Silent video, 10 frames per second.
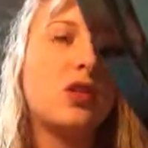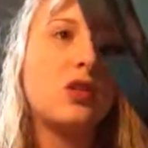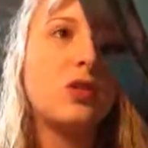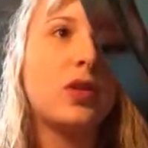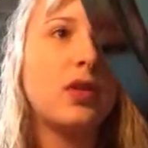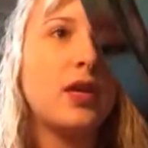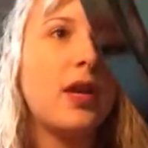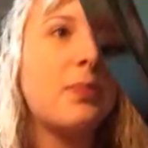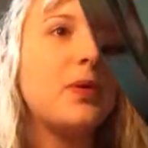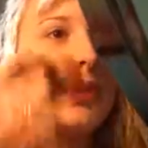So I just
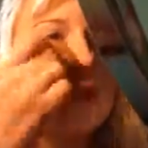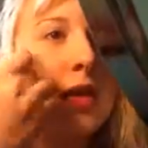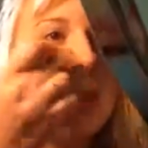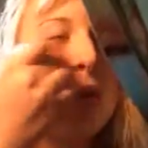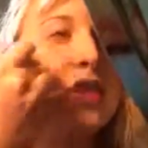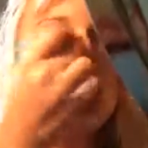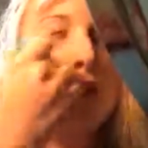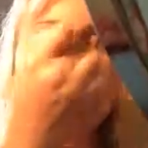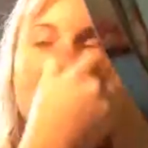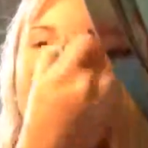kind of put this on my
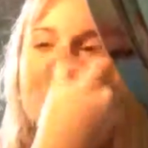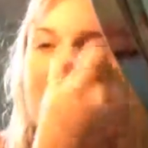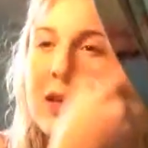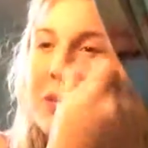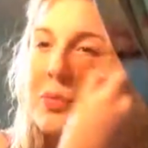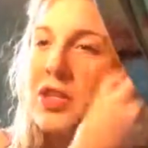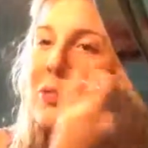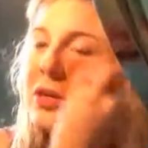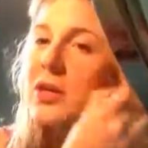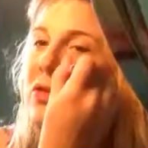cheeks and on the bridge of
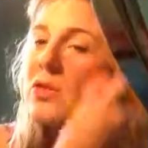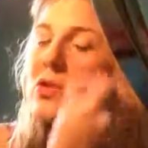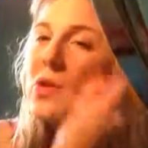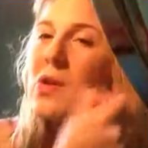my nose.